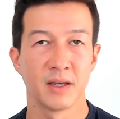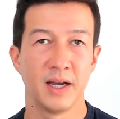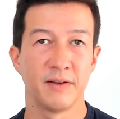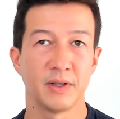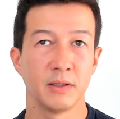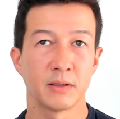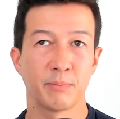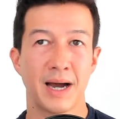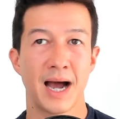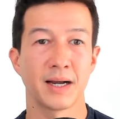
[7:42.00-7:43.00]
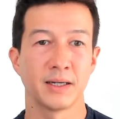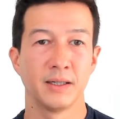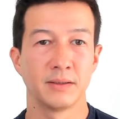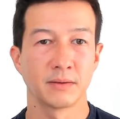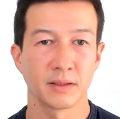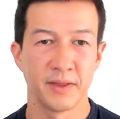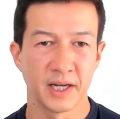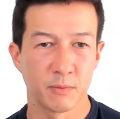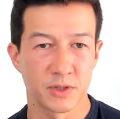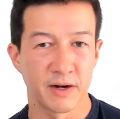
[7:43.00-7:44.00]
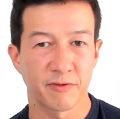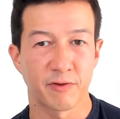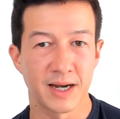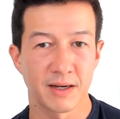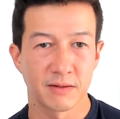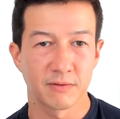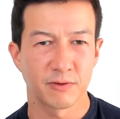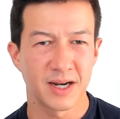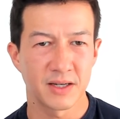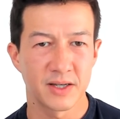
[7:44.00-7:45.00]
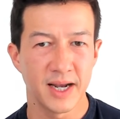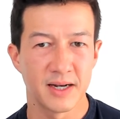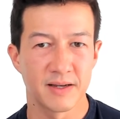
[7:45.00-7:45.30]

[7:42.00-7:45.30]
And if you look back, I think it was like Frank Zane.